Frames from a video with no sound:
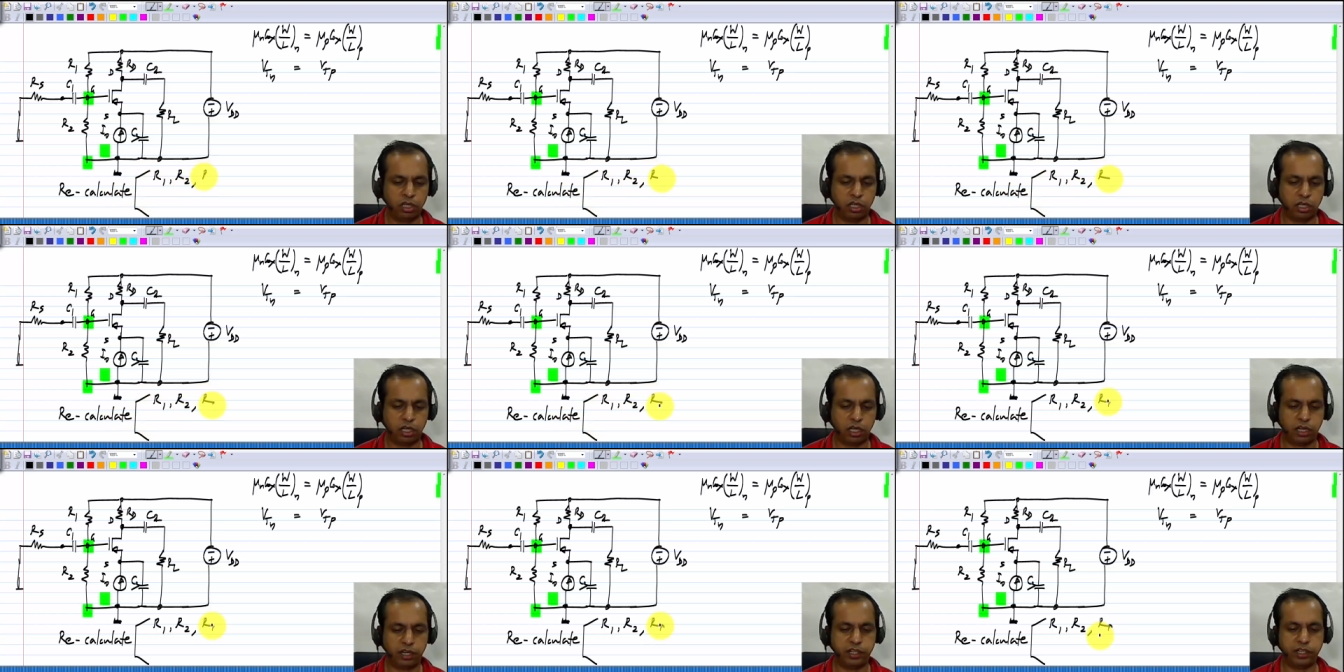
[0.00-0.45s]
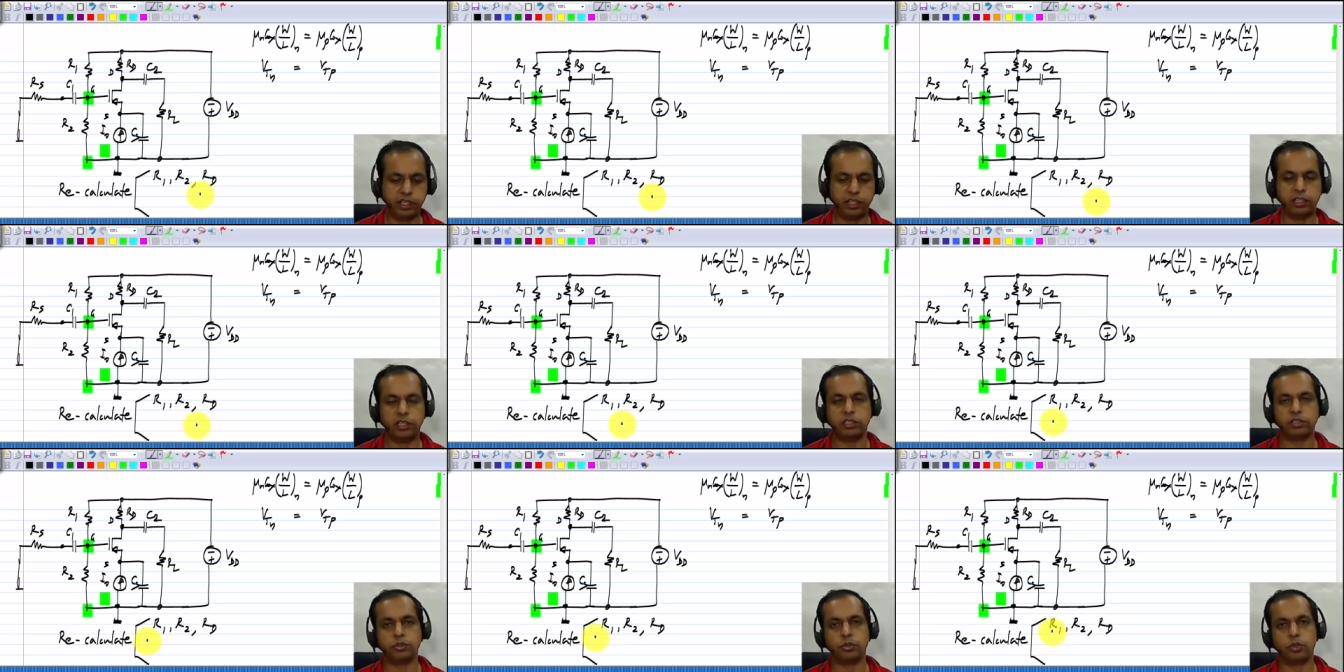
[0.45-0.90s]
RD
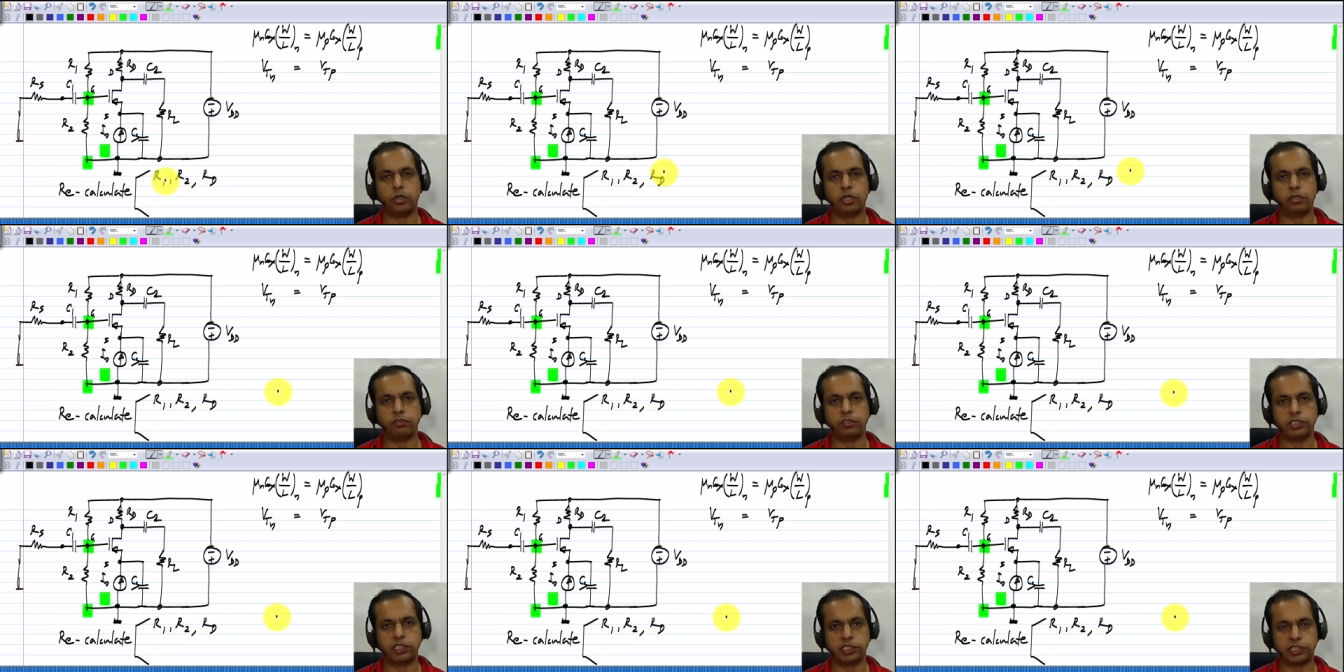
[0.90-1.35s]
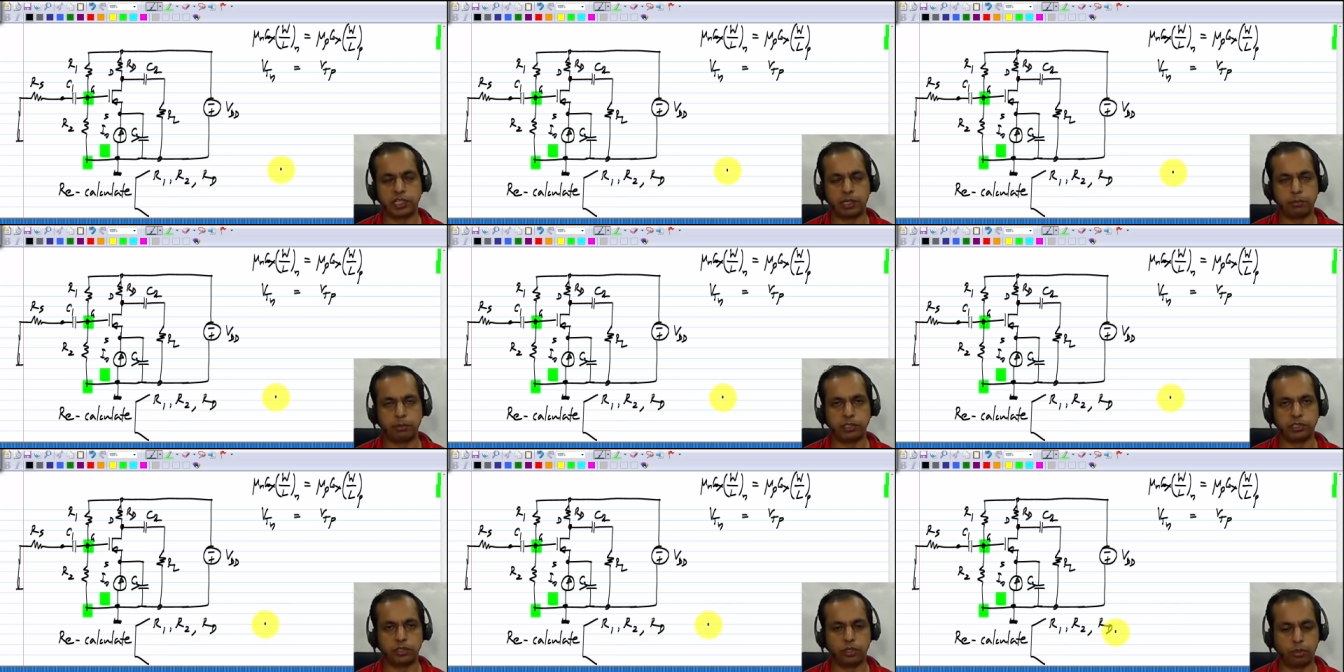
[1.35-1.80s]
and so on, which
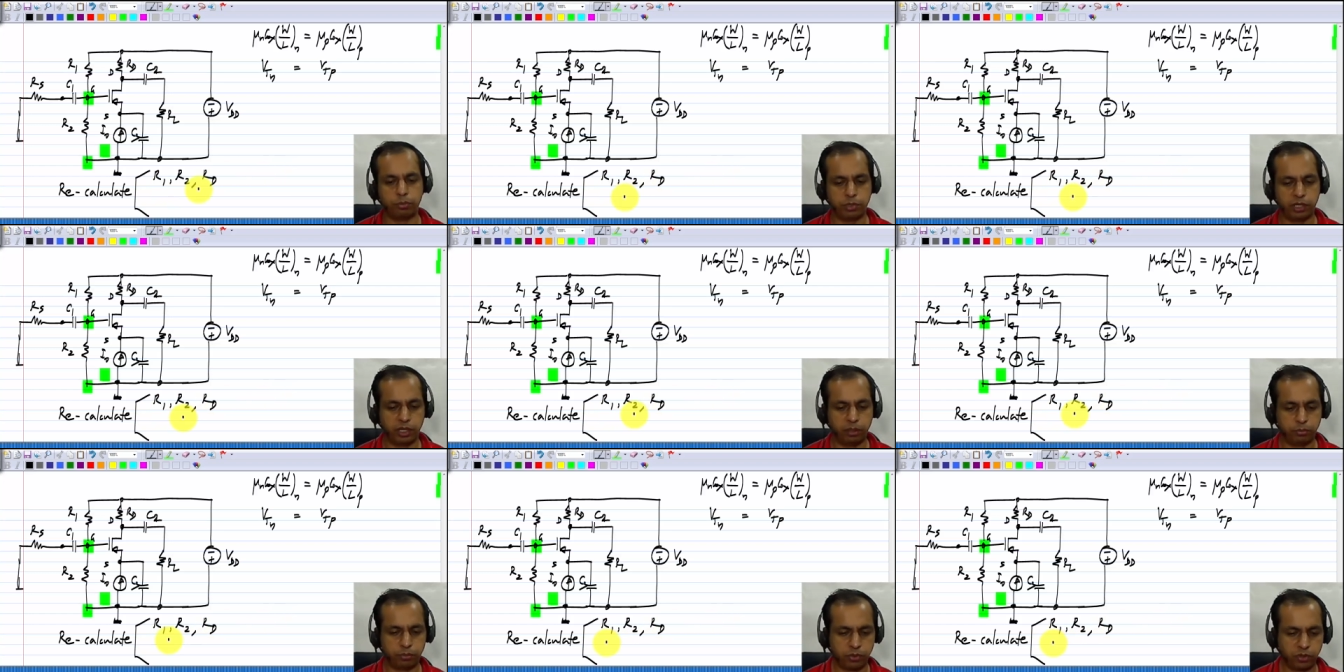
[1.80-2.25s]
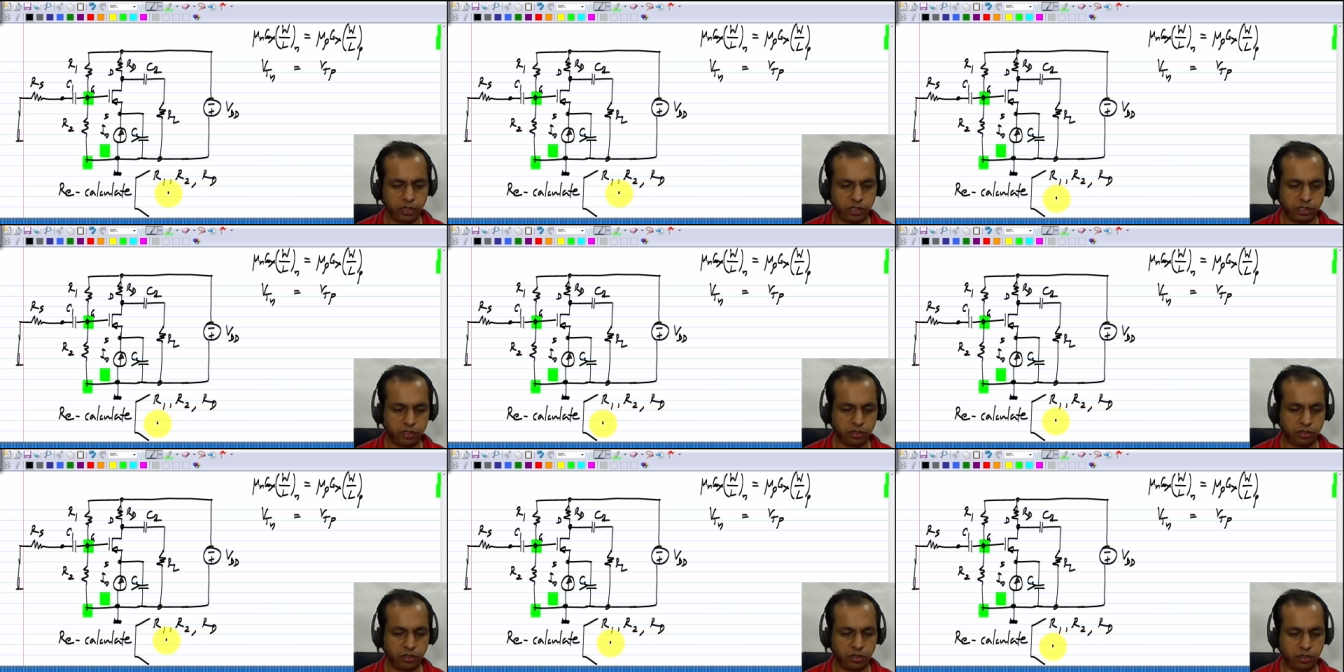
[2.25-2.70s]
establish the operating point,
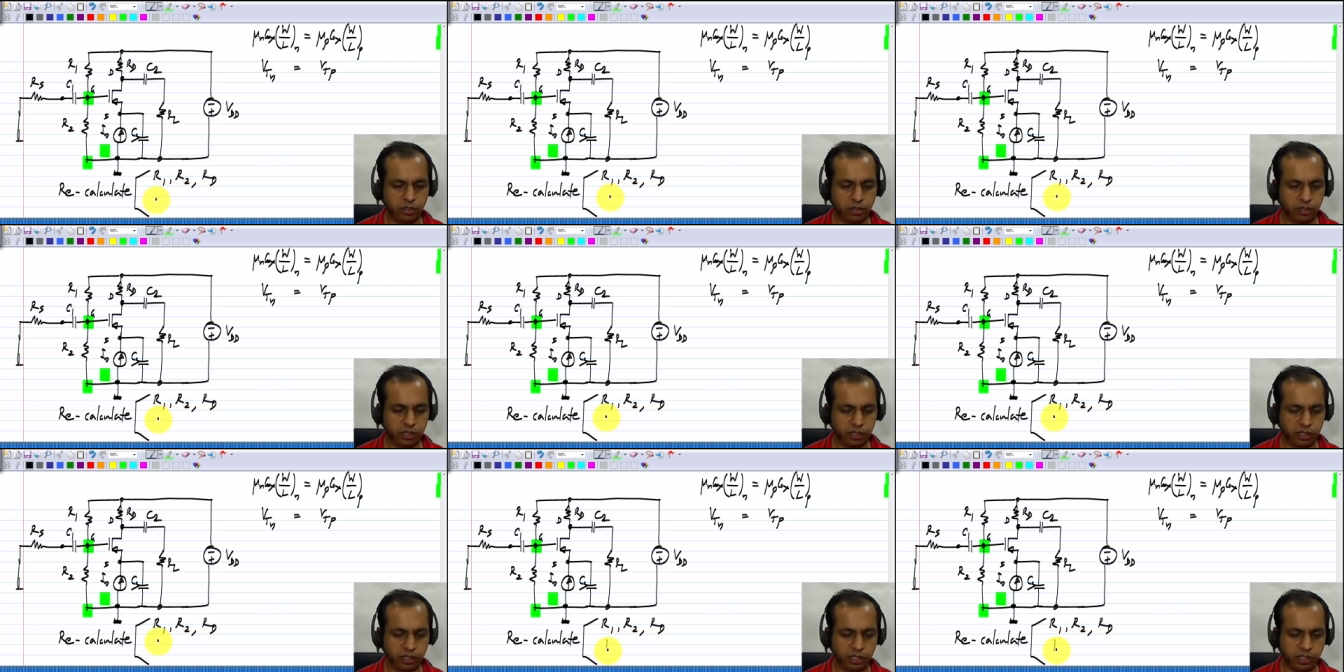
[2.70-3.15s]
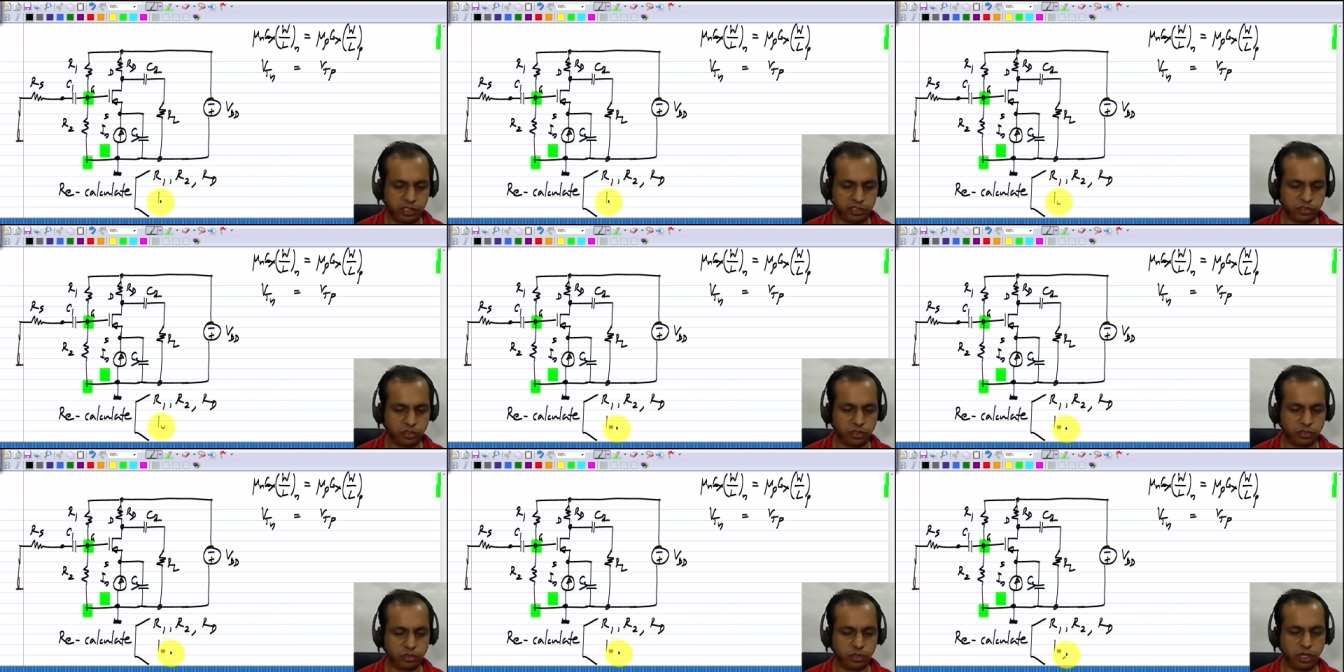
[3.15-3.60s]
or it's
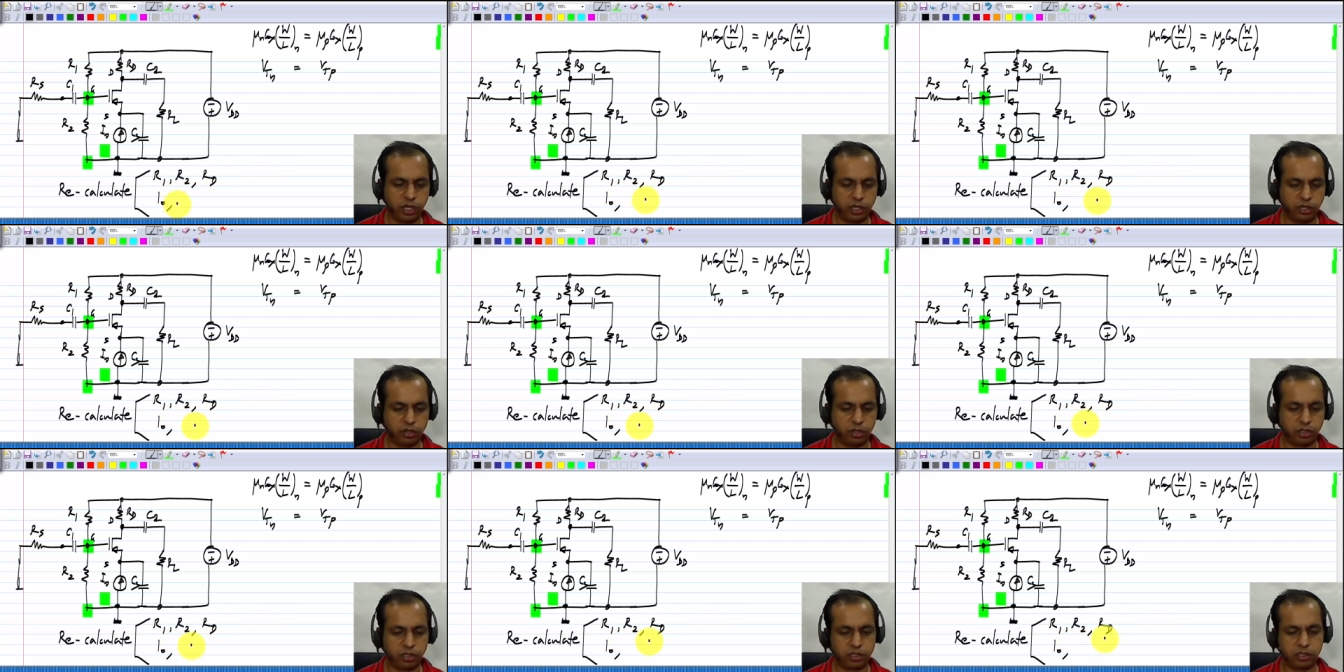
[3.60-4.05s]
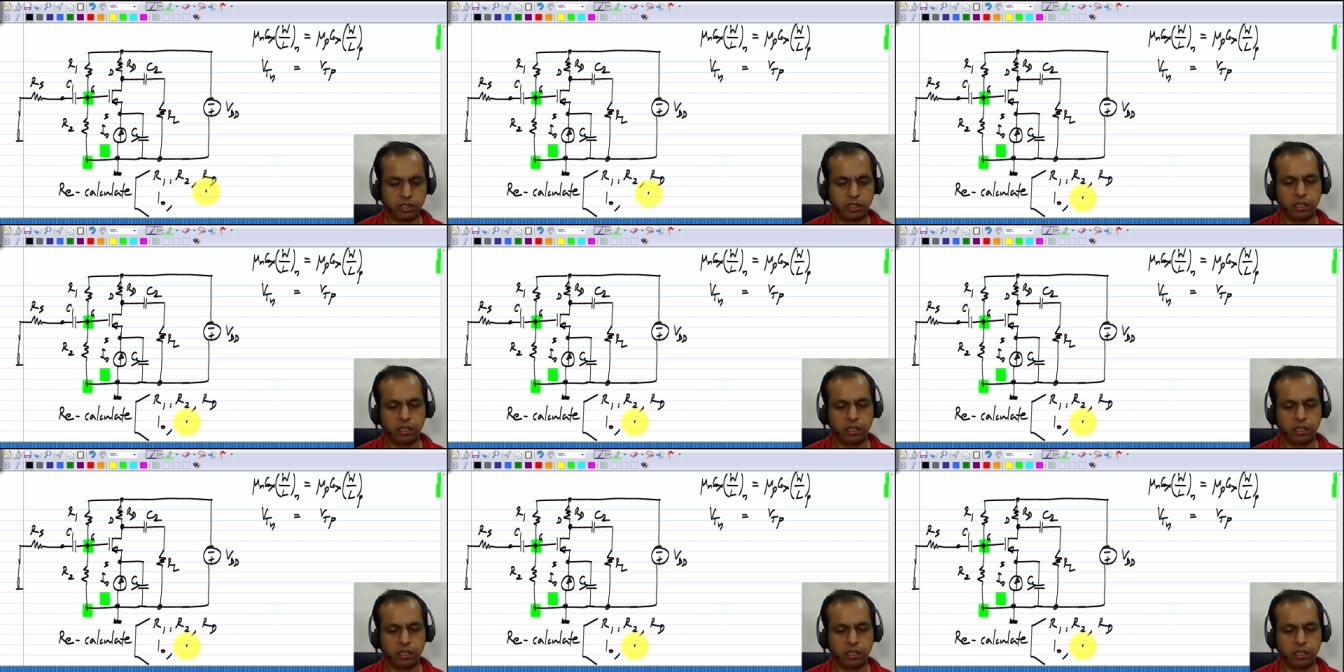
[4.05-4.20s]
also I0